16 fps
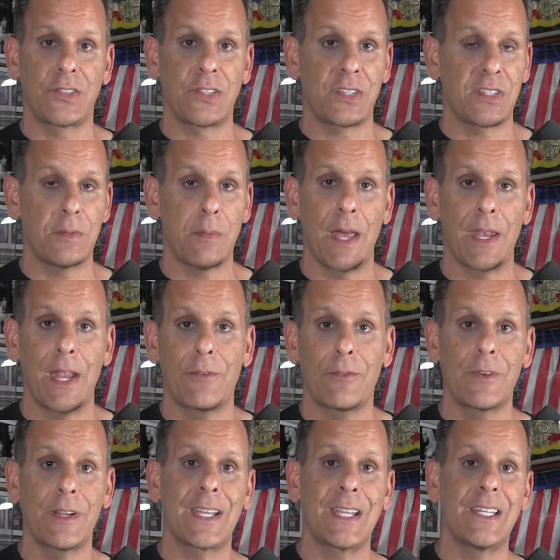just about
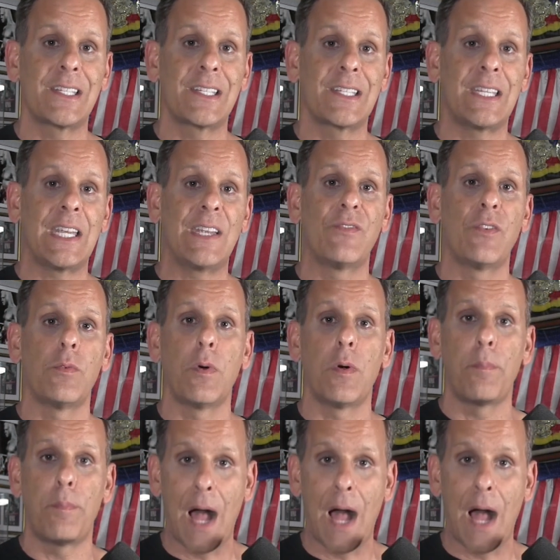every conceivable